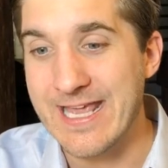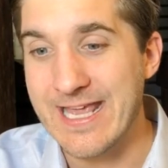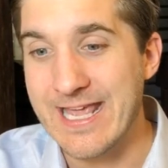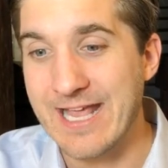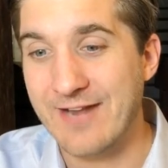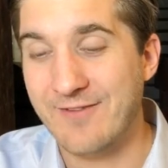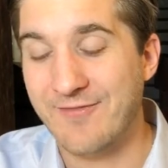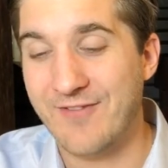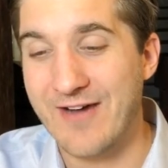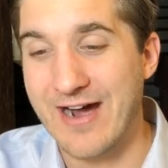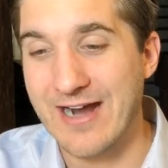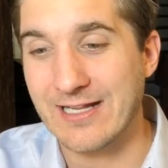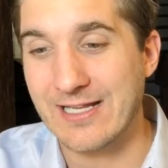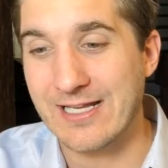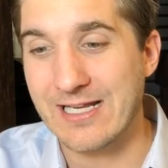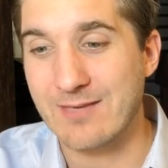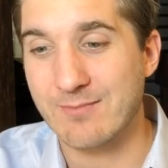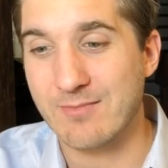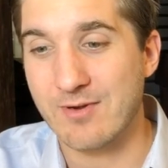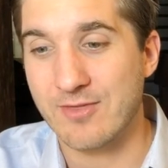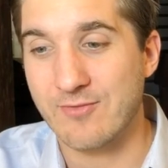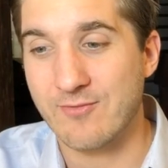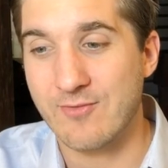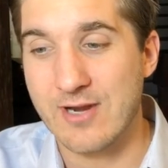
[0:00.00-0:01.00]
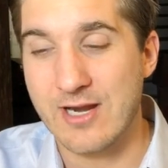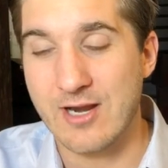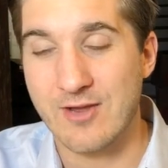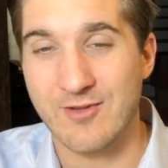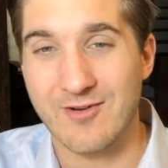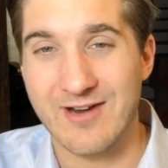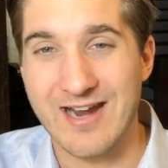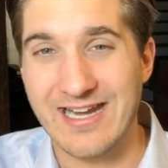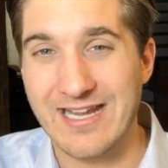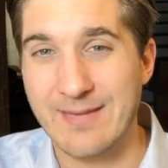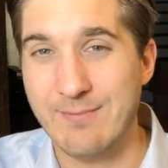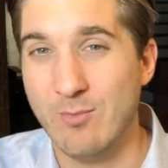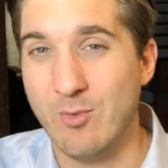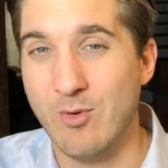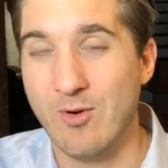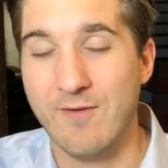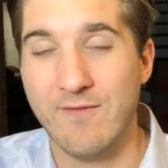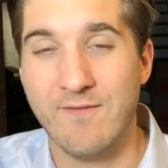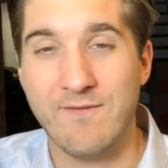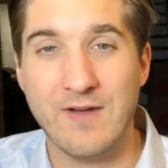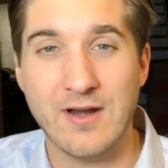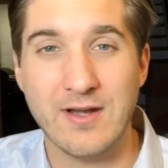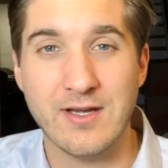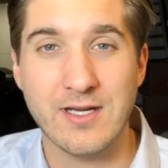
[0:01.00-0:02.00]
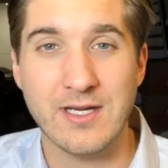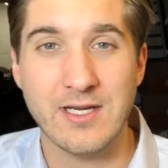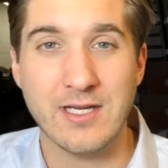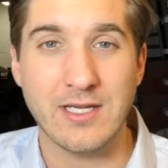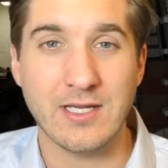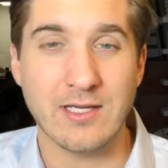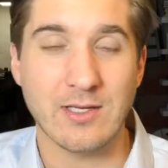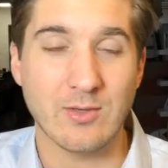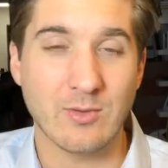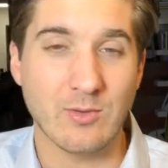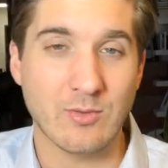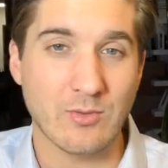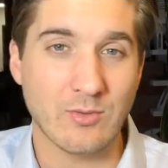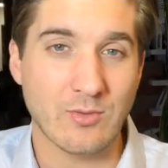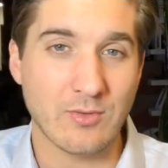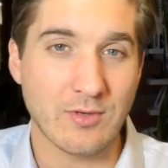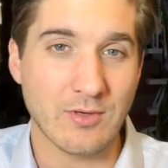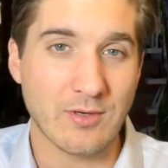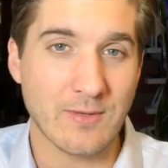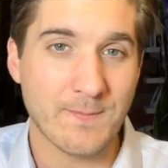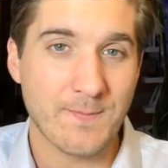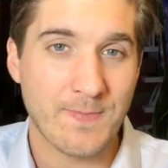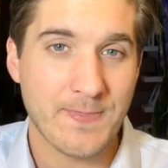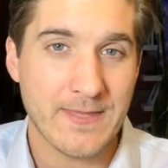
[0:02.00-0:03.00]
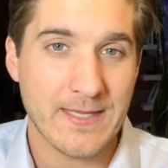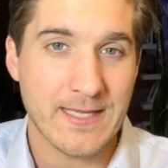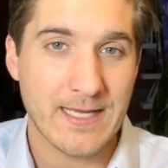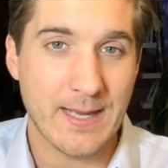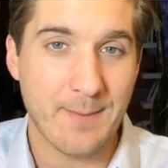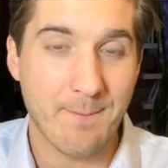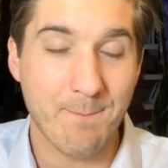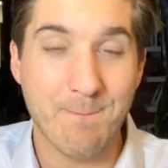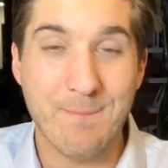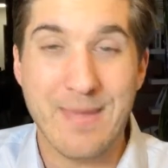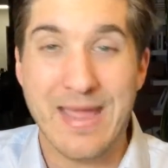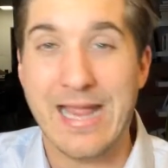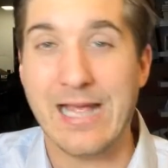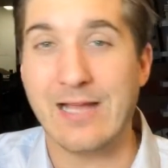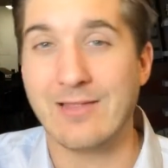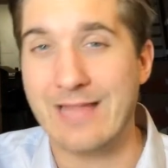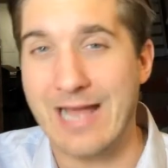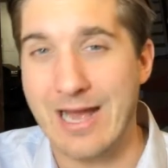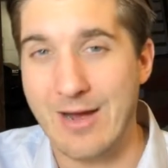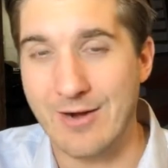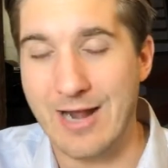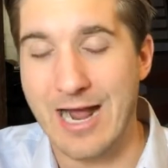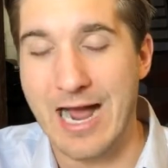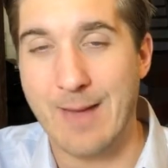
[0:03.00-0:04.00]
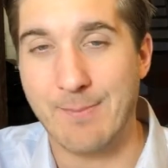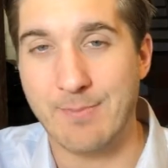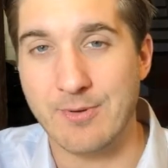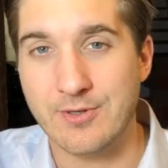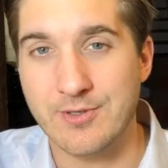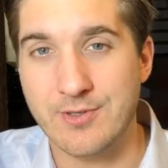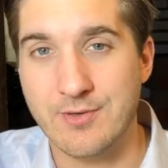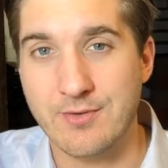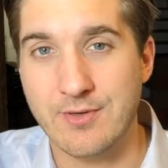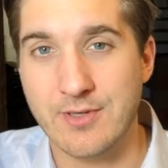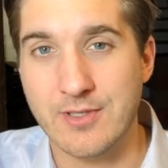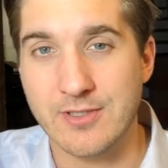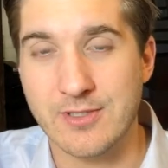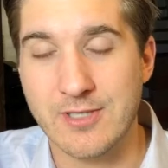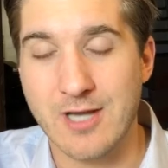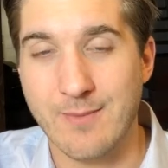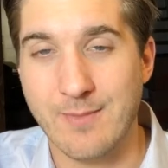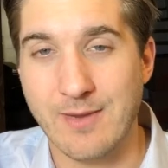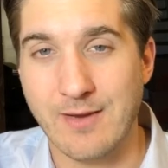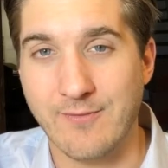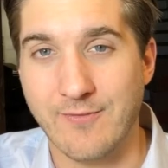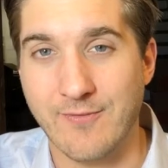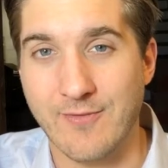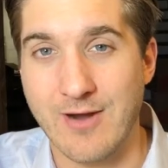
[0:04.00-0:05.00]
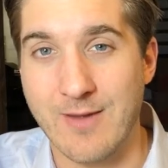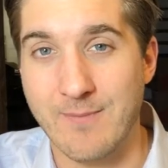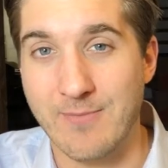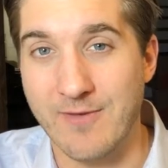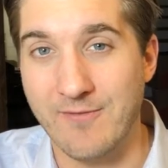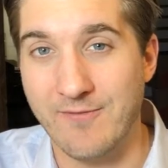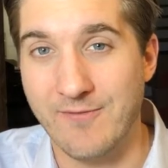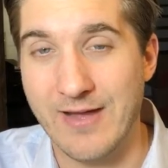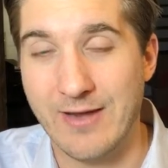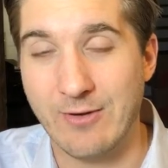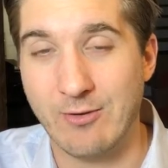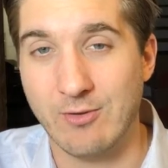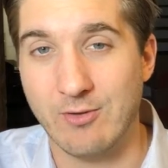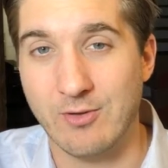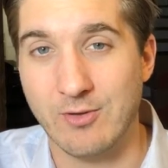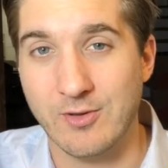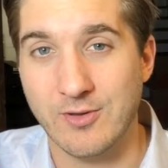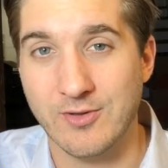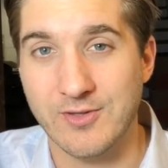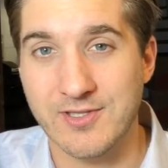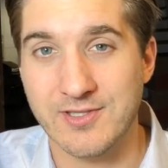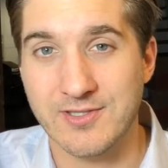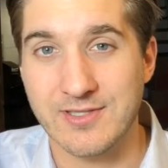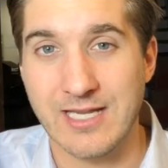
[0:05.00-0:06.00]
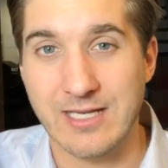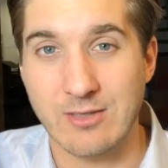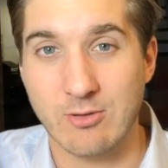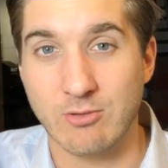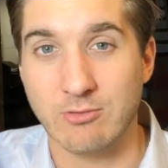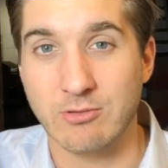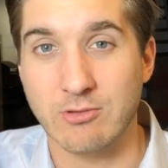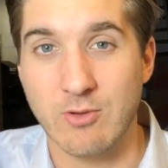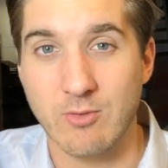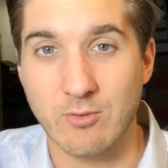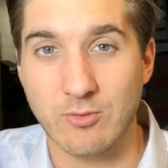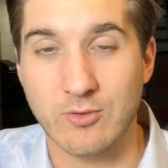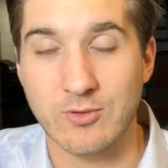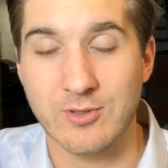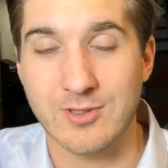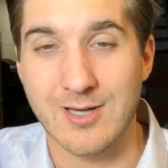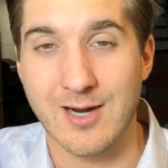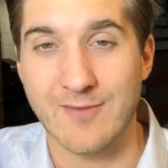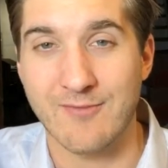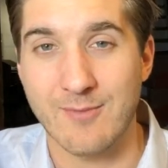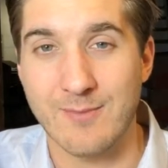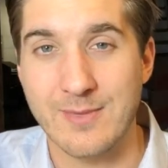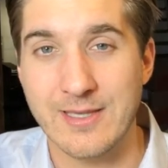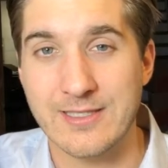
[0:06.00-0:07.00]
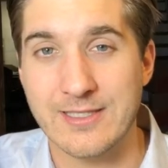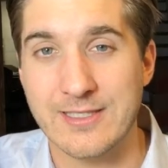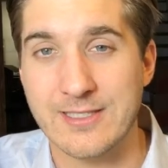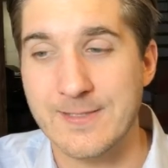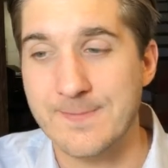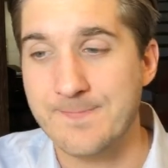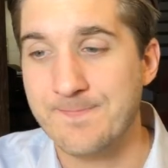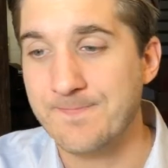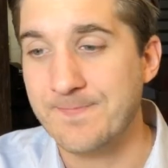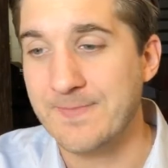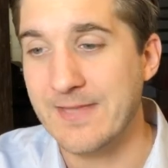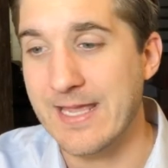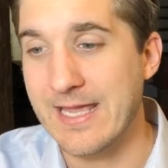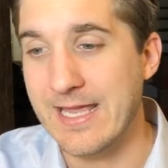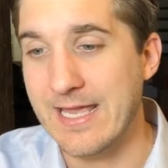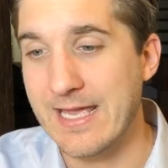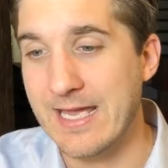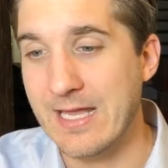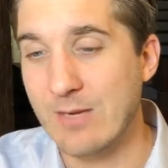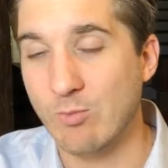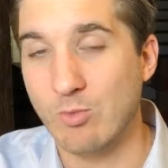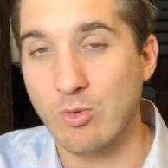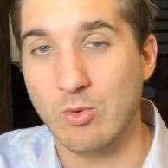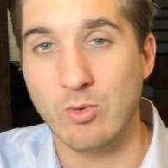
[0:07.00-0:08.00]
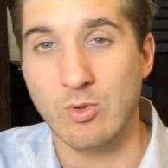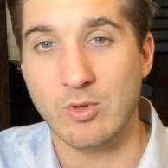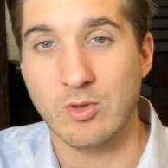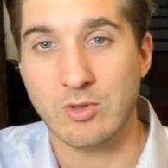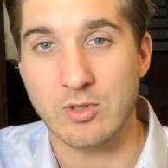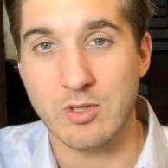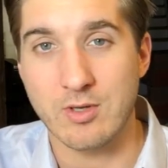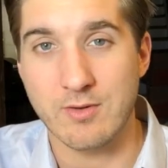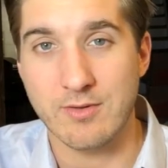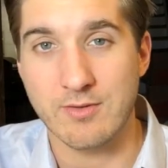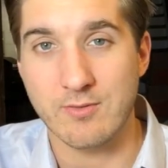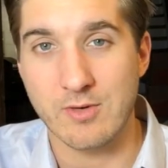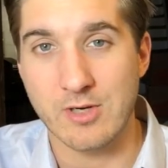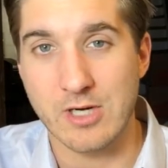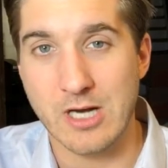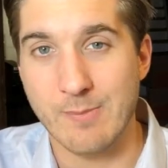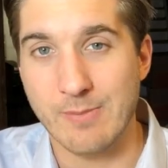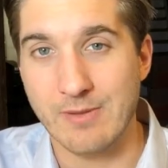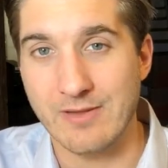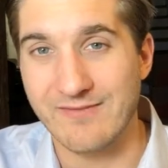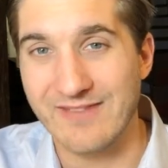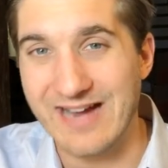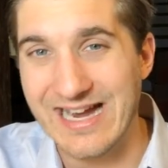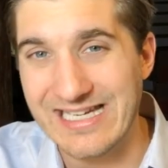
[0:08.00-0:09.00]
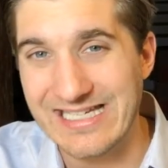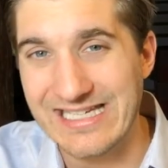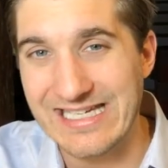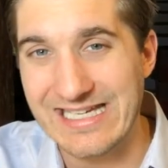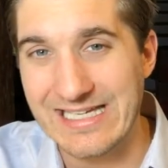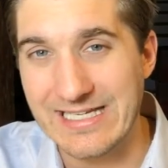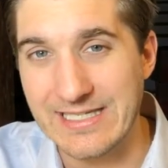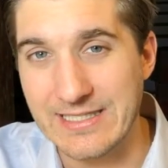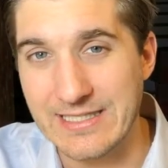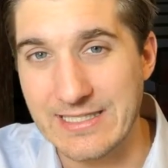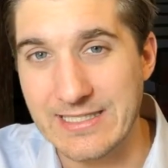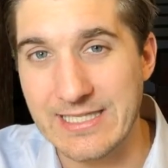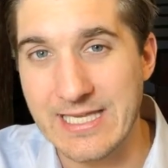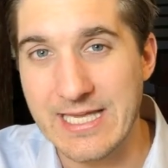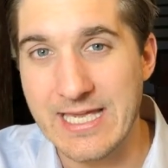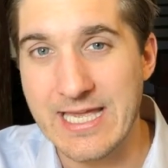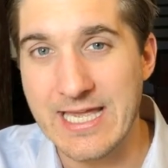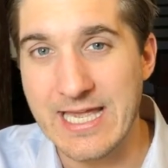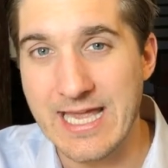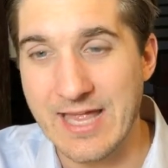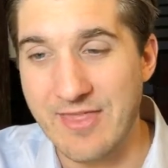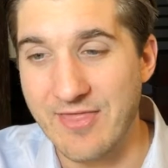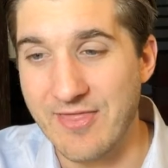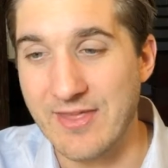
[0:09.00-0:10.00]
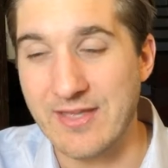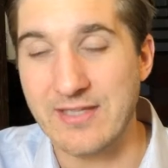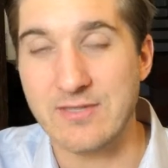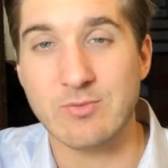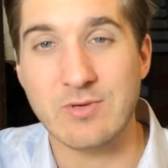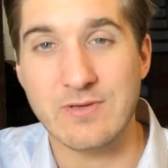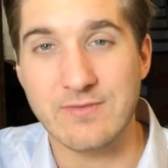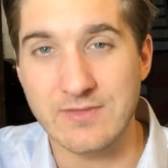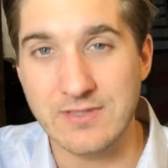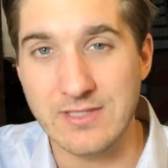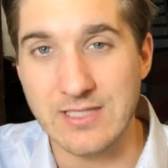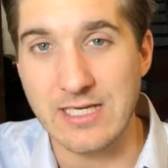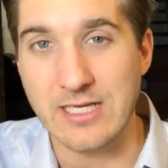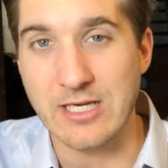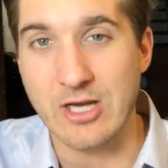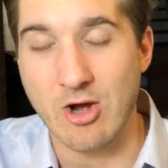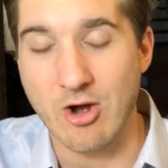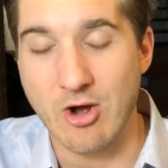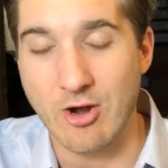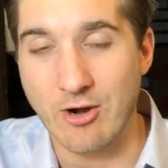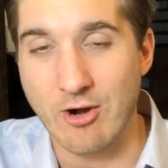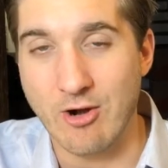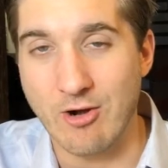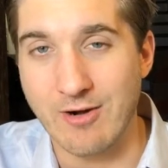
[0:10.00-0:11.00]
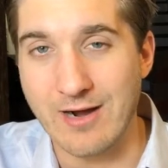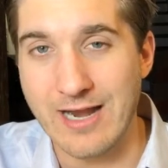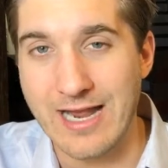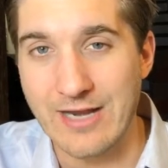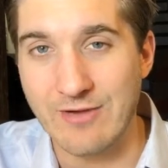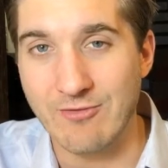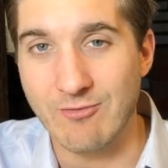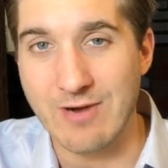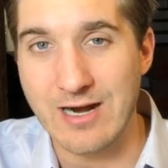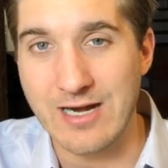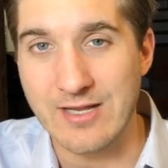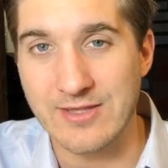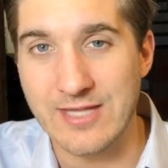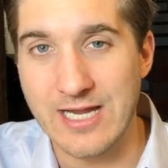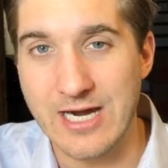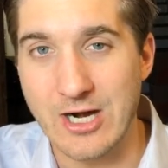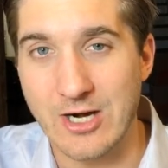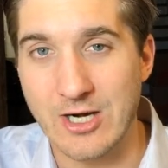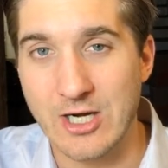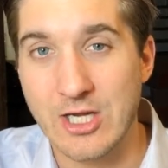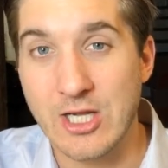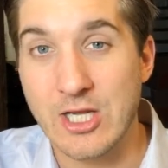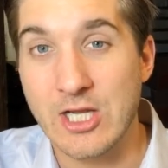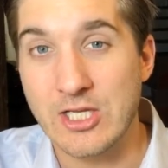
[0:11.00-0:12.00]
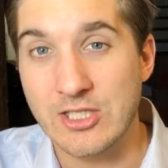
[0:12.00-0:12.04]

And finally, number 3, are there any more funding or bailout opportunities coming from the federal, the state, or local governments? And we'll go through a couple of ideas and things we've seen on our end right there.